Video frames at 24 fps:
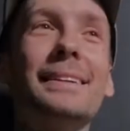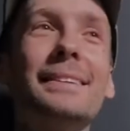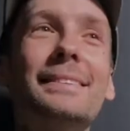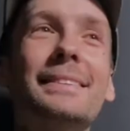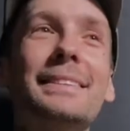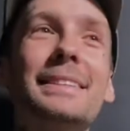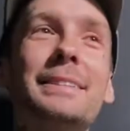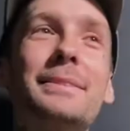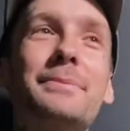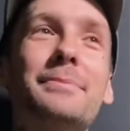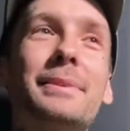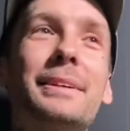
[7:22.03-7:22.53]

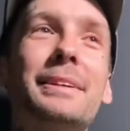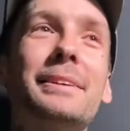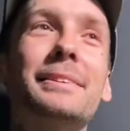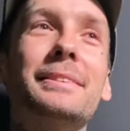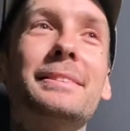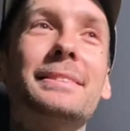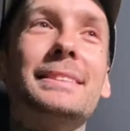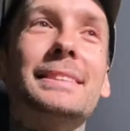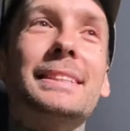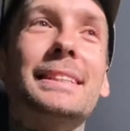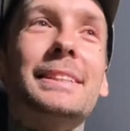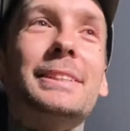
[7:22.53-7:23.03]
This is my
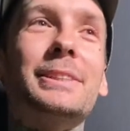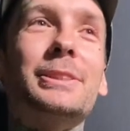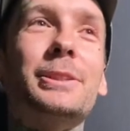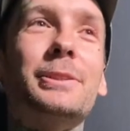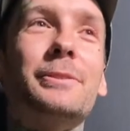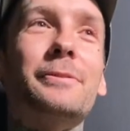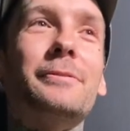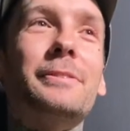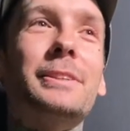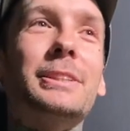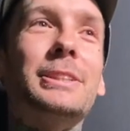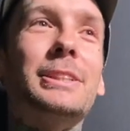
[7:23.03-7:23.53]
signature
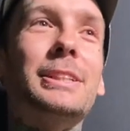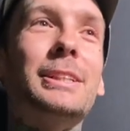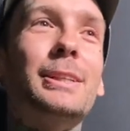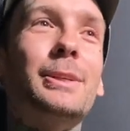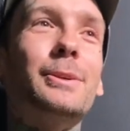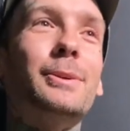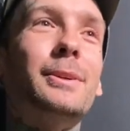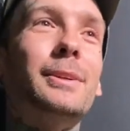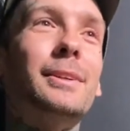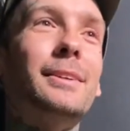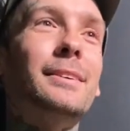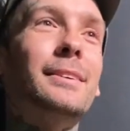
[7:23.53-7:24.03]
fishing
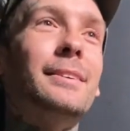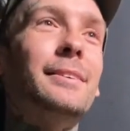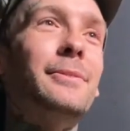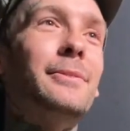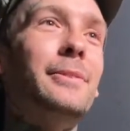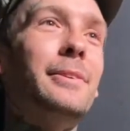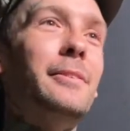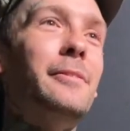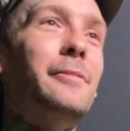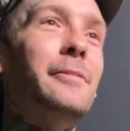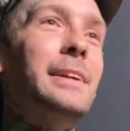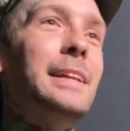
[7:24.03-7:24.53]
lure.
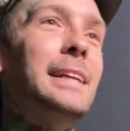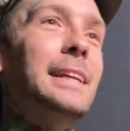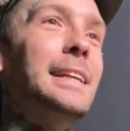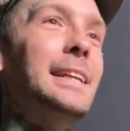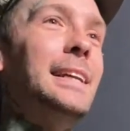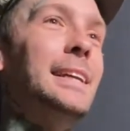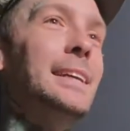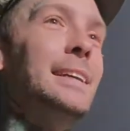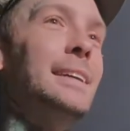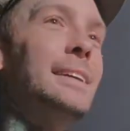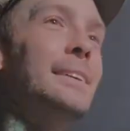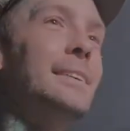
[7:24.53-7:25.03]
It's
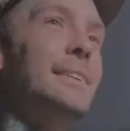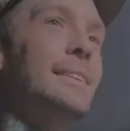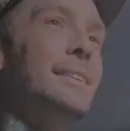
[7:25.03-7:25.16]
Fin&Ink.